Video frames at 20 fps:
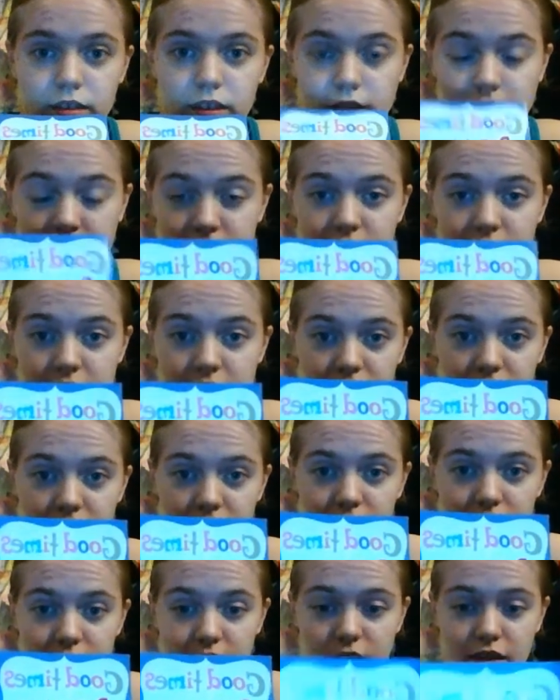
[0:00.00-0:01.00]
Years and years.
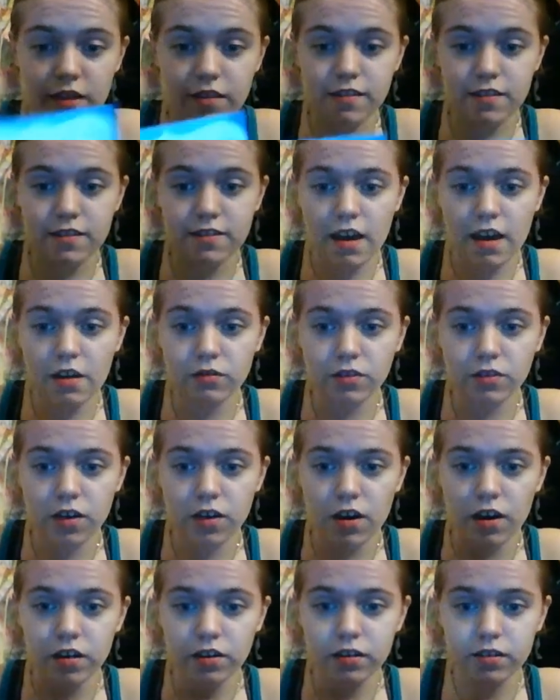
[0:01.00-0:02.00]
It is a sound
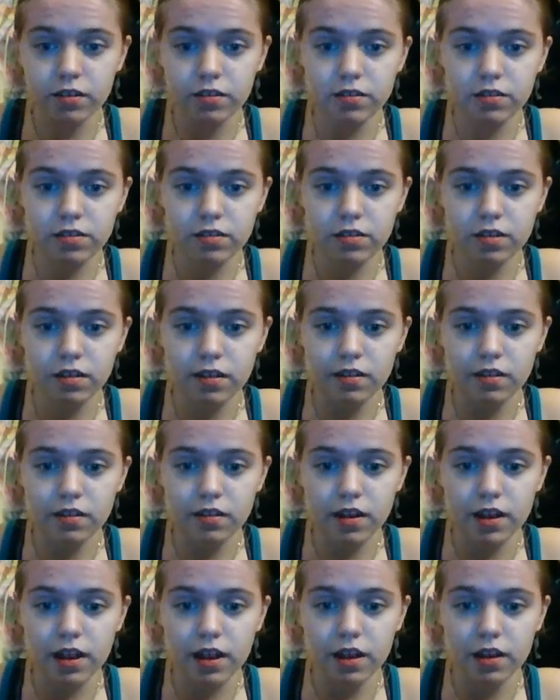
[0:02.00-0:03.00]
card.
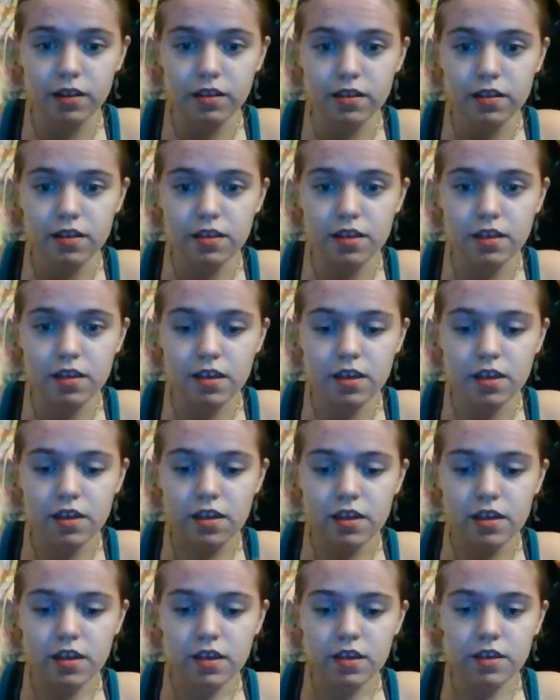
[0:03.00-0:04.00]
It
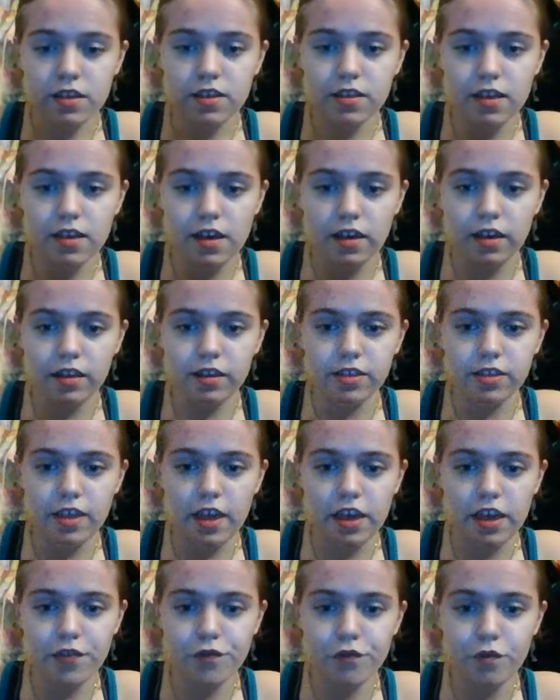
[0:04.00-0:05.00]
sings
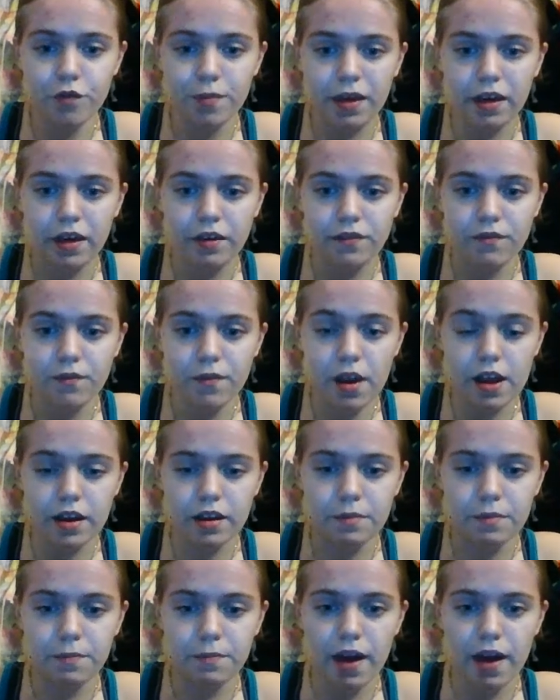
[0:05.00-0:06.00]
Thank You for Being a Friend
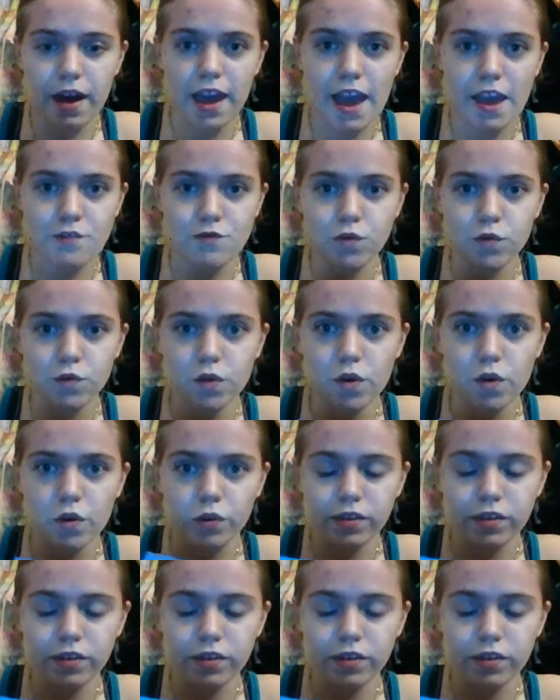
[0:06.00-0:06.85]
by Andrew Gold.